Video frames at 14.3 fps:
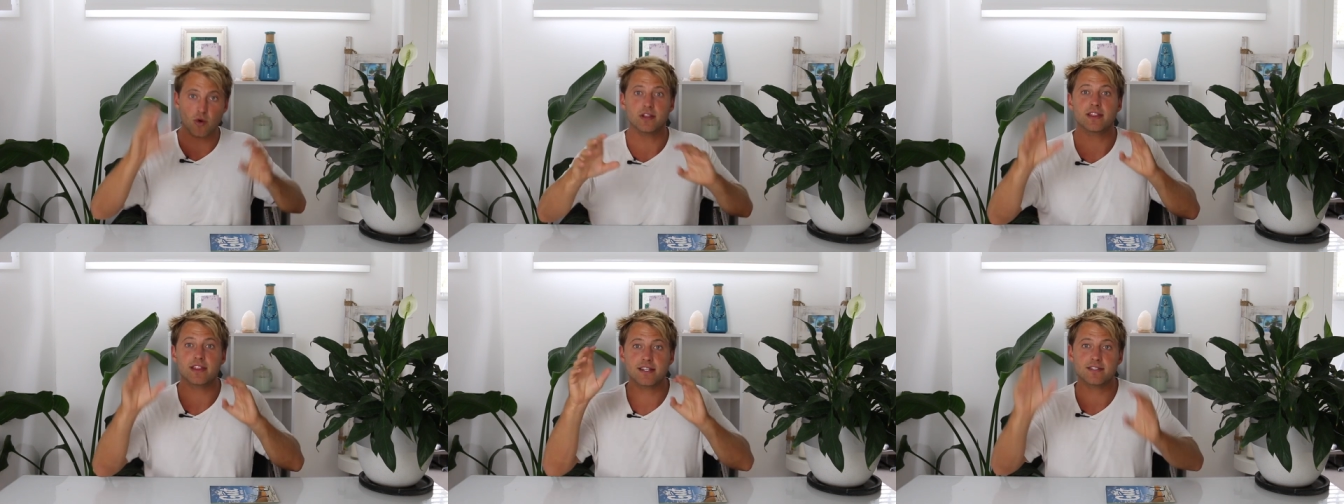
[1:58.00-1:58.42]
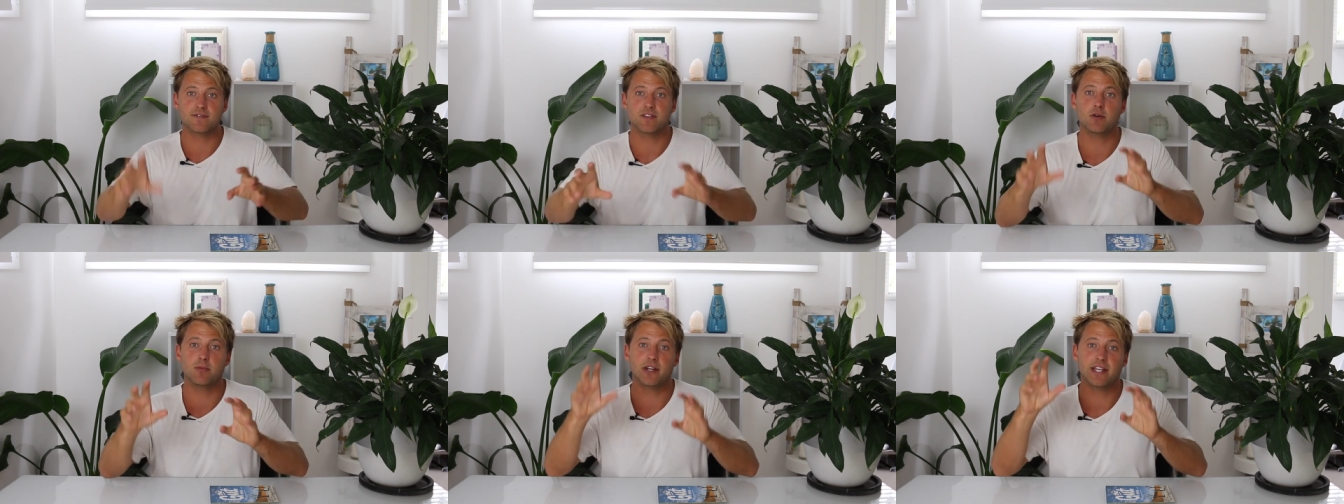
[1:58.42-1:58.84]
want this
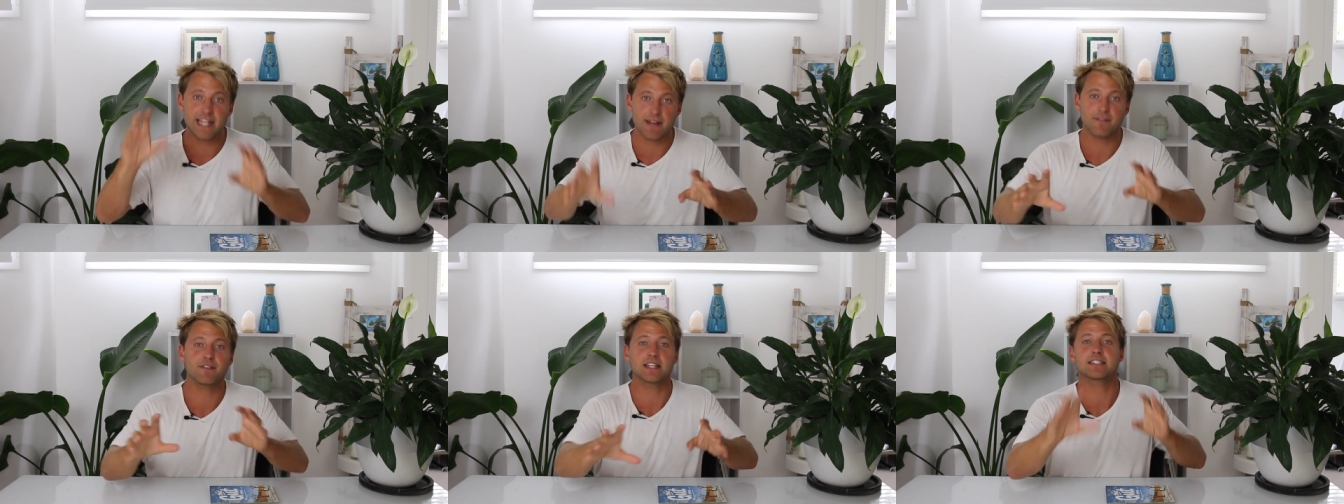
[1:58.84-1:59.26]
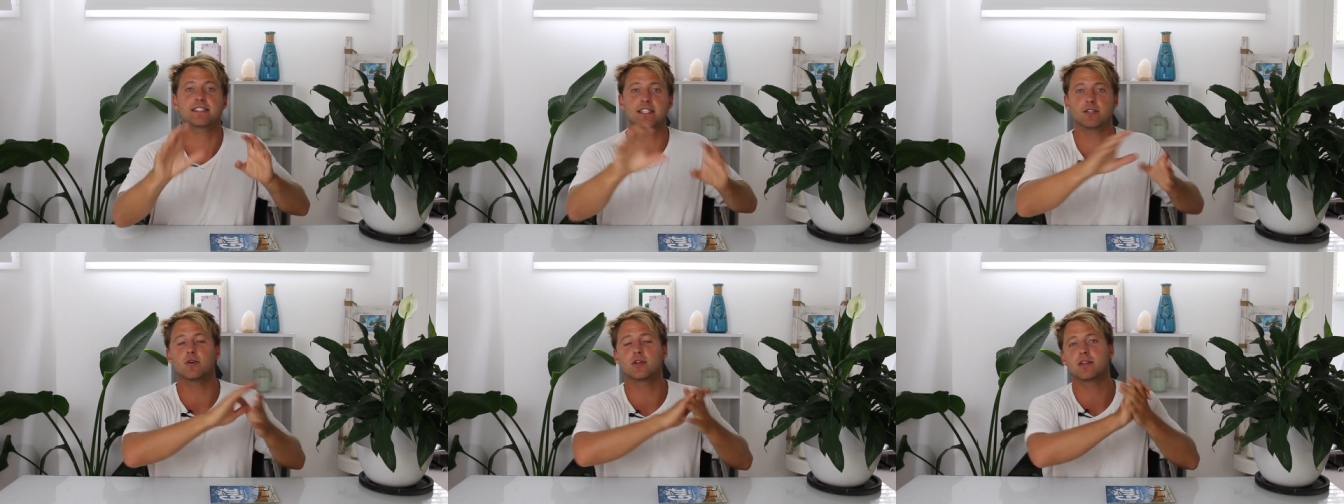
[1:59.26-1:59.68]
film on
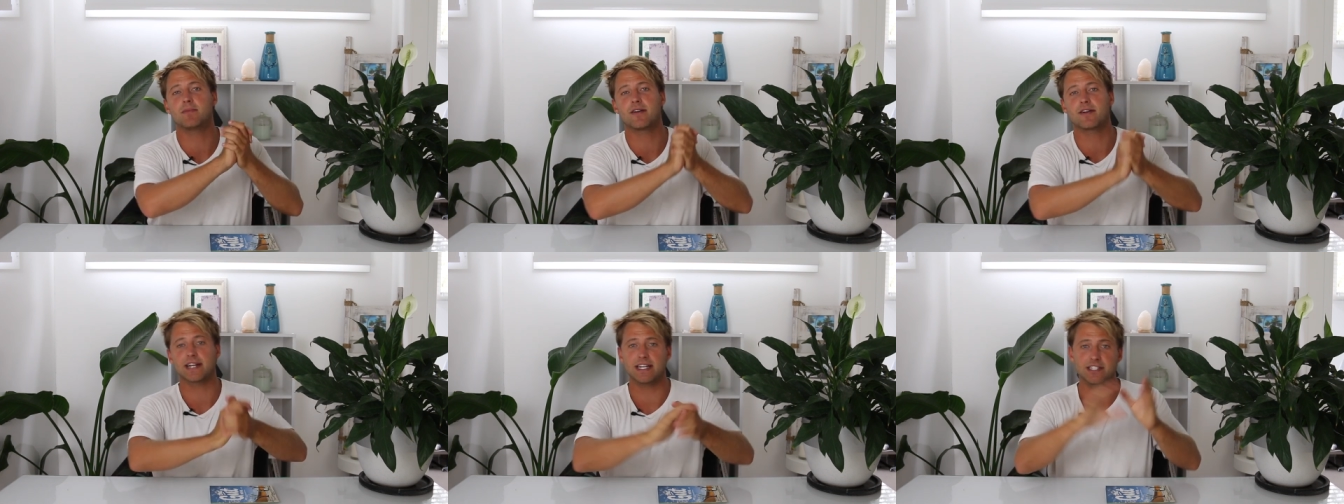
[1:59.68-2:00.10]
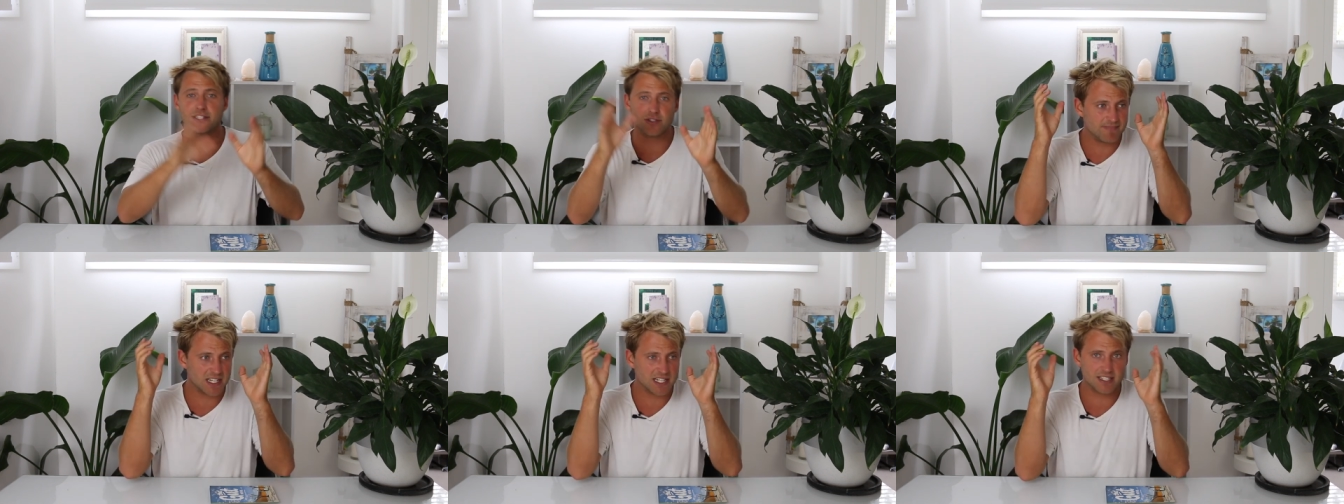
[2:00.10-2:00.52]
Netflix in North America.
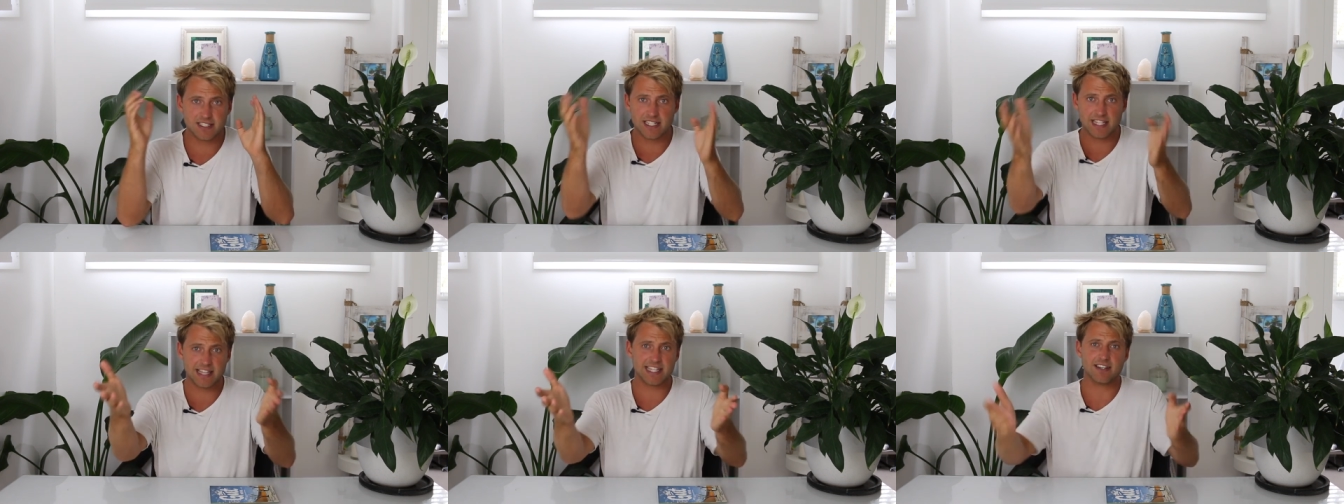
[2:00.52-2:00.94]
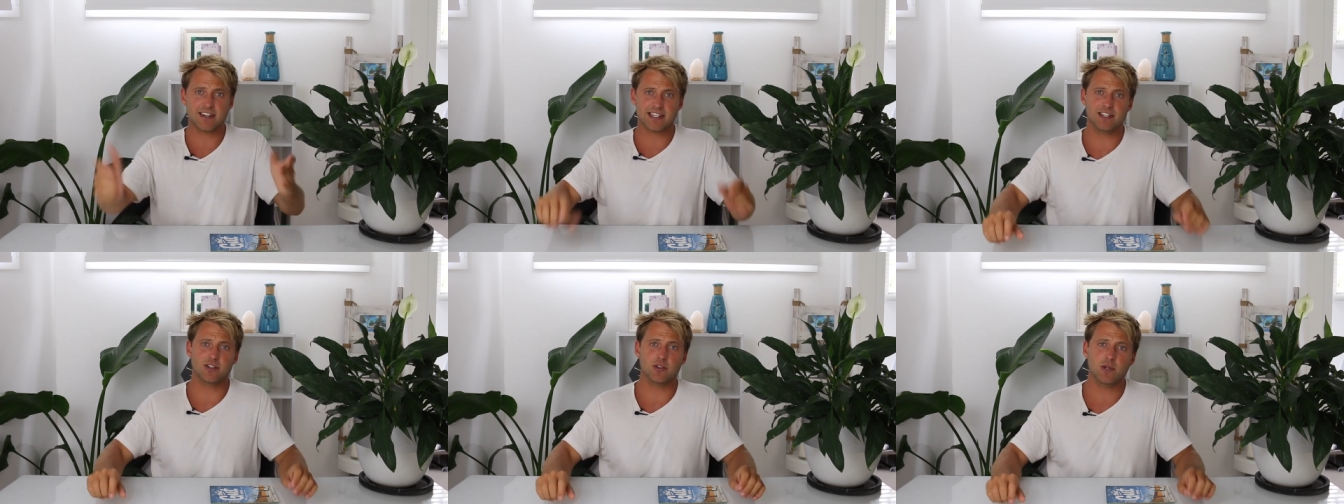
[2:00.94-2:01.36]
Do you think
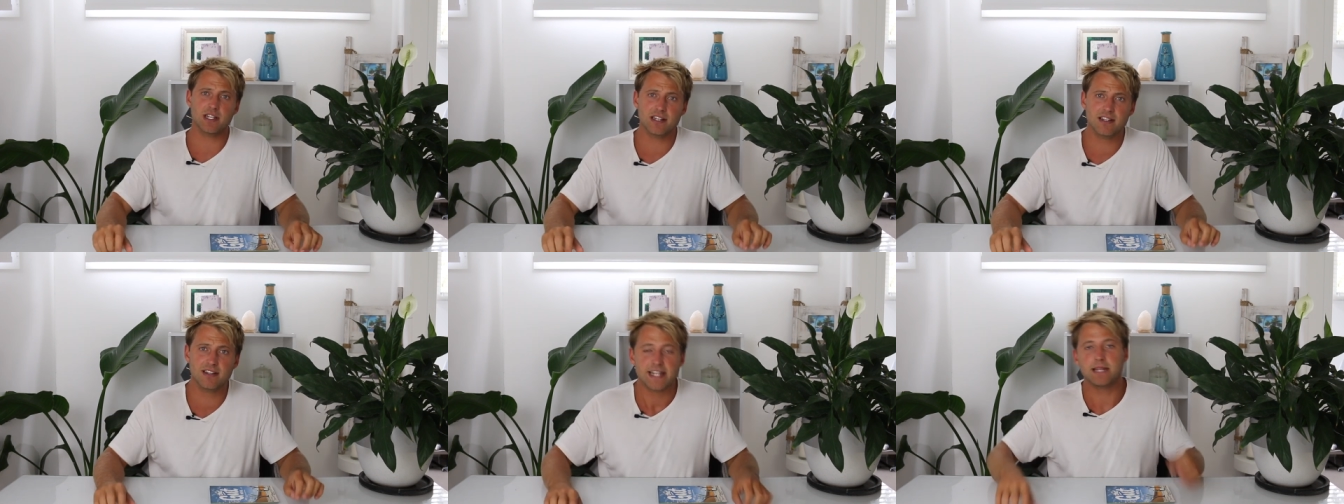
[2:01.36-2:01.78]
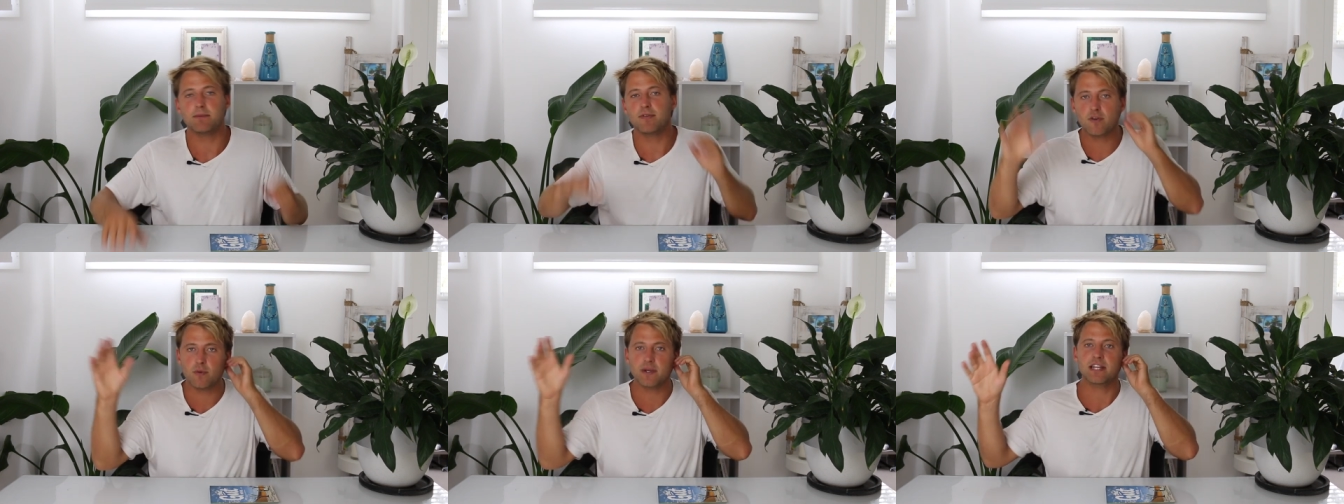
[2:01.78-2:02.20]
I can do it? Now,
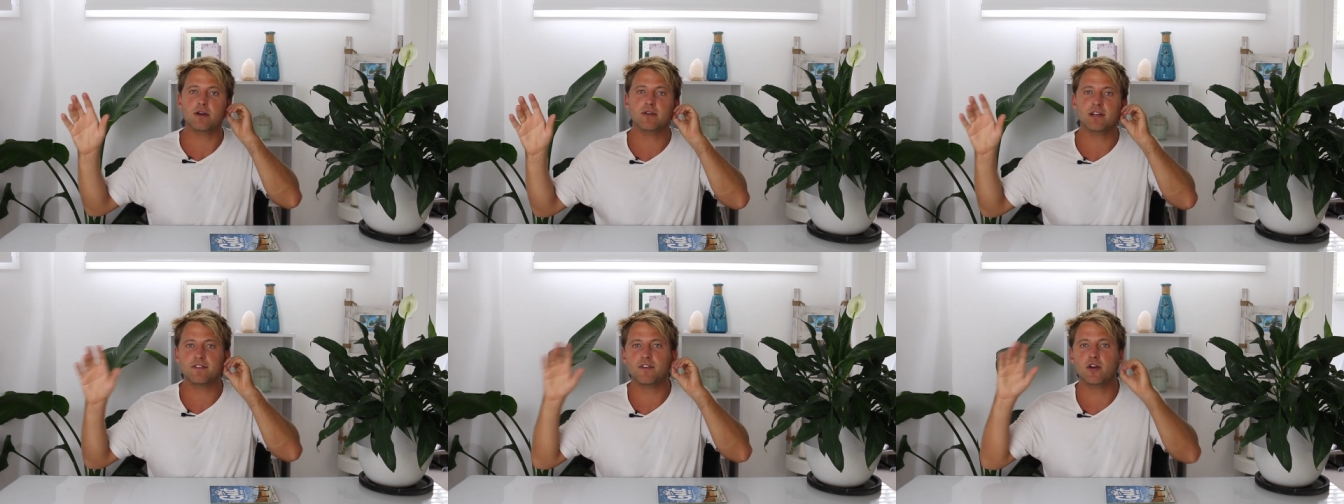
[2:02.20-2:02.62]
before we go any